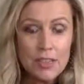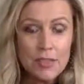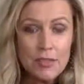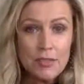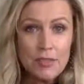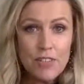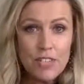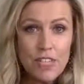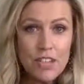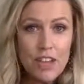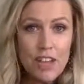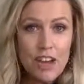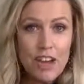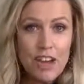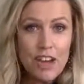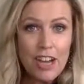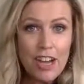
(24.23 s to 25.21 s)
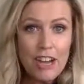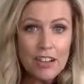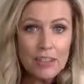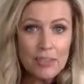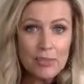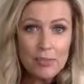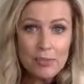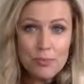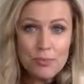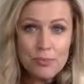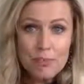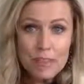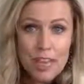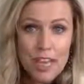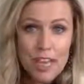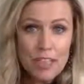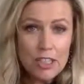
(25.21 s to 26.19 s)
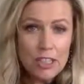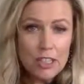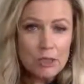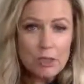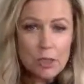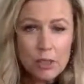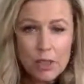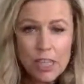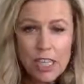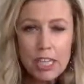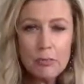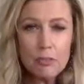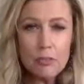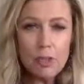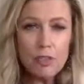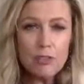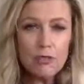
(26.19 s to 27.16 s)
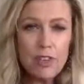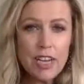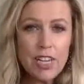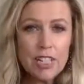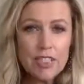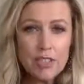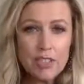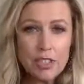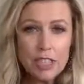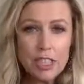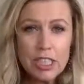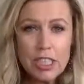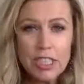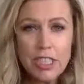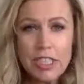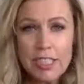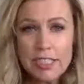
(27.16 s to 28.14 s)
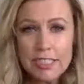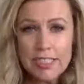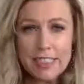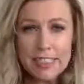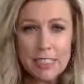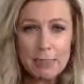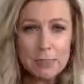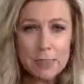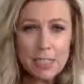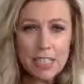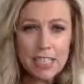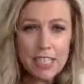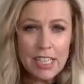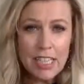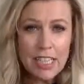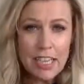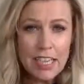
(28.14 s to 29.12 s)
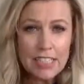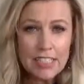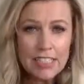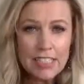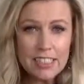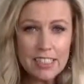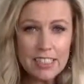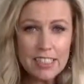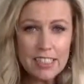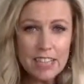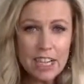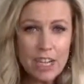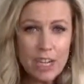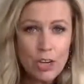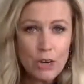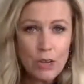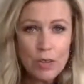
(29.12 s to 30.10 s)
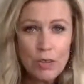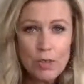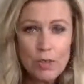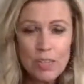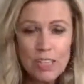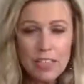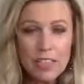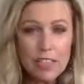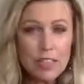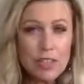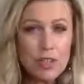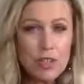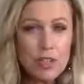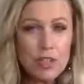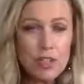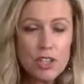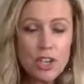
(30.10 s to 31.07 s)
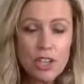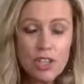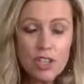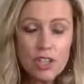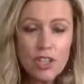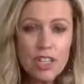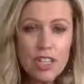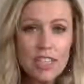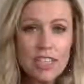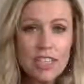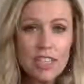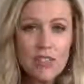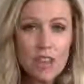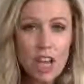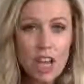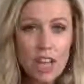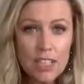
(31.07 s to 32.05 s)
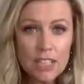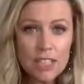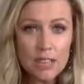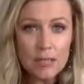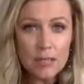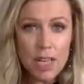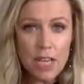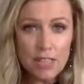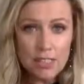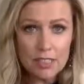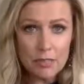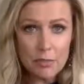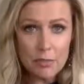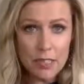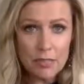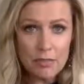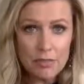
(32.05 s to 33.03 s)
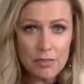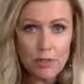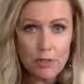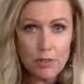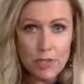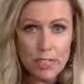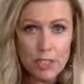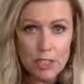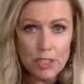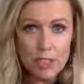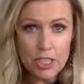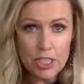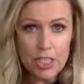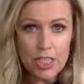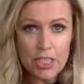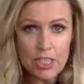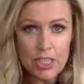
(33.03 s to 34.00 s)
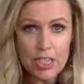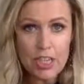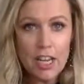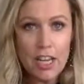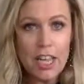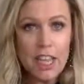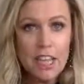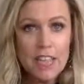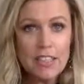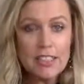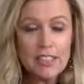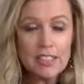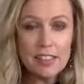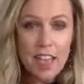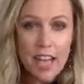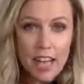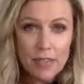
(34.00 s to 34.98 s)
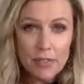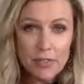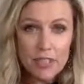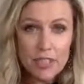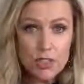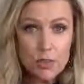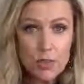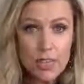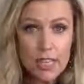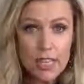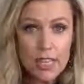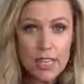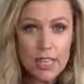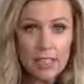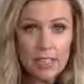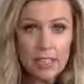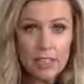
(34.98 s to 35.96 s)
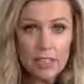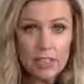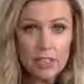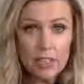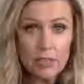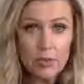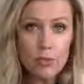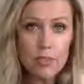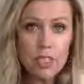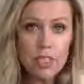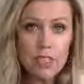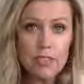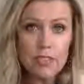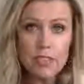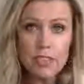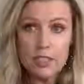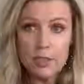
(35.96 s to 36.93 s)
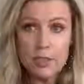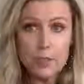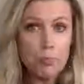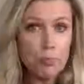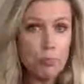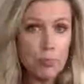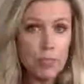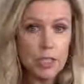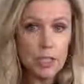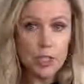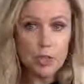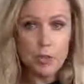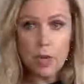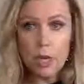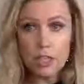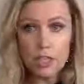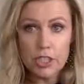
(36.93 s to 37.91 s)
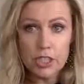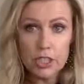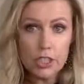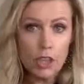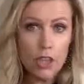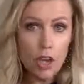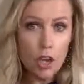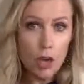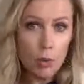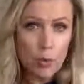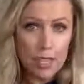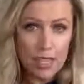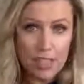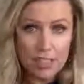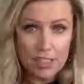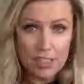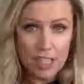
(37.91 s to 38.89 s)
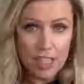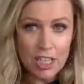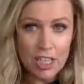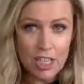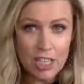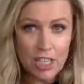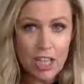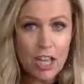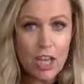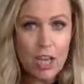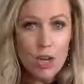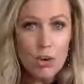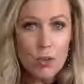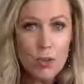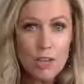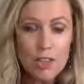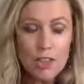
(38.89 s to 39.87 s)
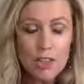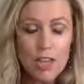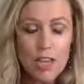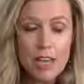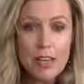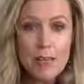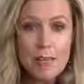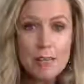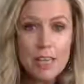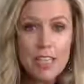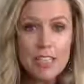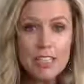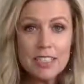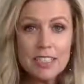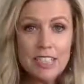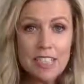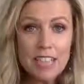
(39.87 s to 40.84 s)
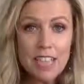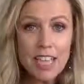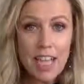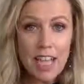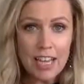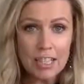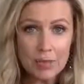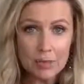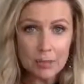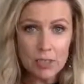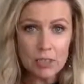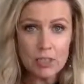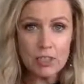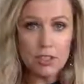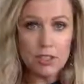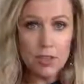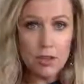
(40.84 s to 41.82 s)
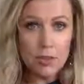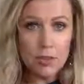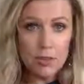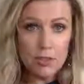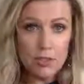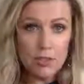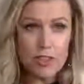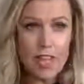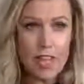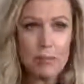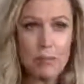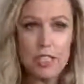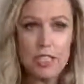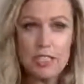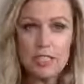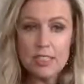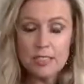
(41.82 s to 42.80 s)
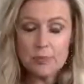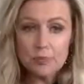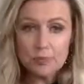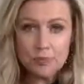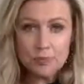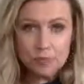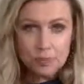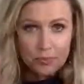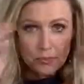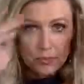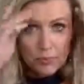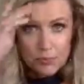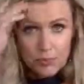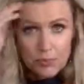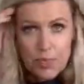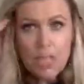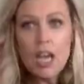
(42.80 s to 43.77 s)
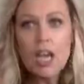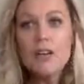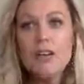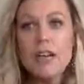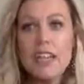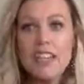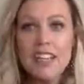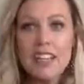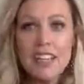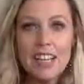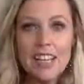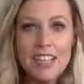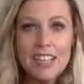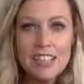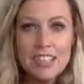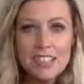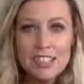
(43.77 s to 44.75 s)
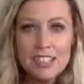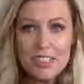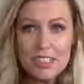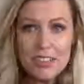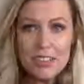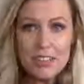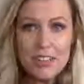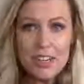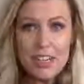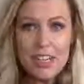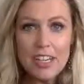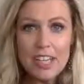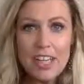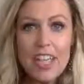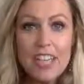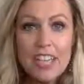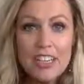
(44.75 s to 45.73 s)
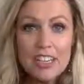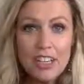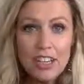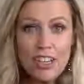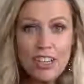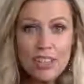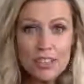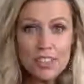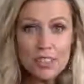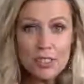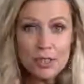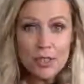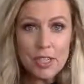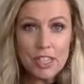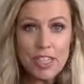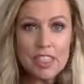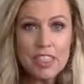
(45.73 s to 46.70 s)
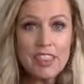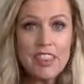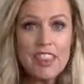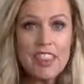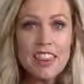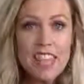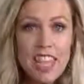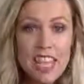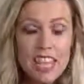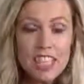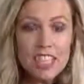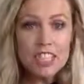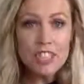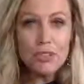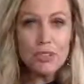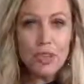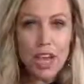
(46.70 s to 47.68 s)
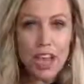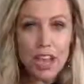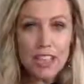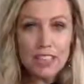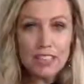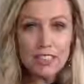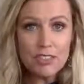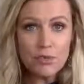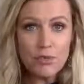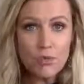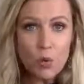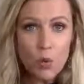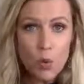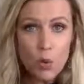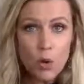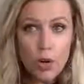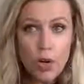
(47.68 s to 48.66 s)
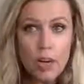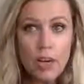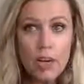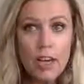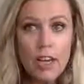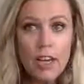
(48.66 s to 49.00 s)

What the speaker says: figure out how to communicate more effectively, get deeply connected with a man. So there's all kinds of awesome information in there. It's live this weekend, so you can binge watch it all weekend long with amazing experts. So there's that piece. All right. So, and also thank you guys for